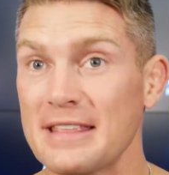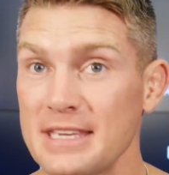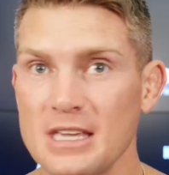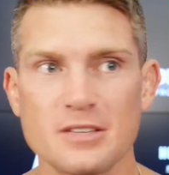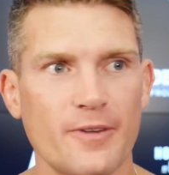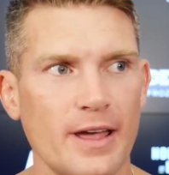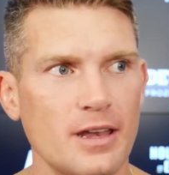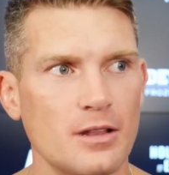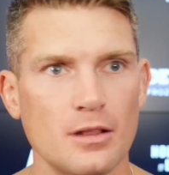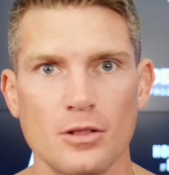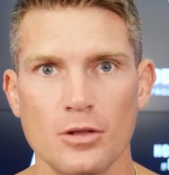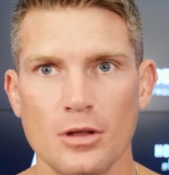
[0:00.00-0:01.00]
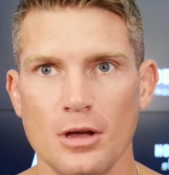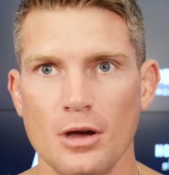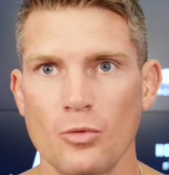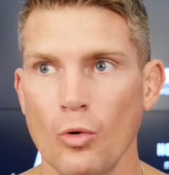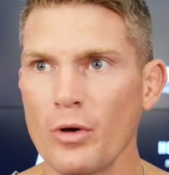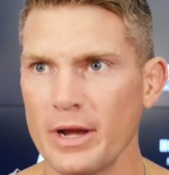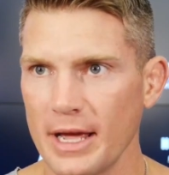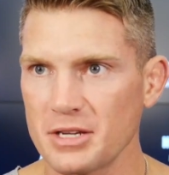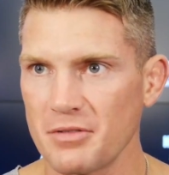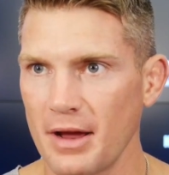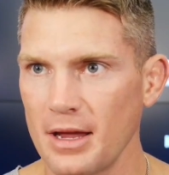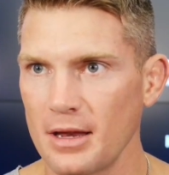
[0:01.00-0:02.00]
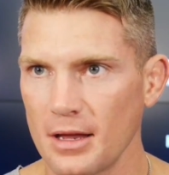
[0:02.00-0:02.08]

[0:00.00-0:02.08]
I think he's fighting uh, Rory next, right?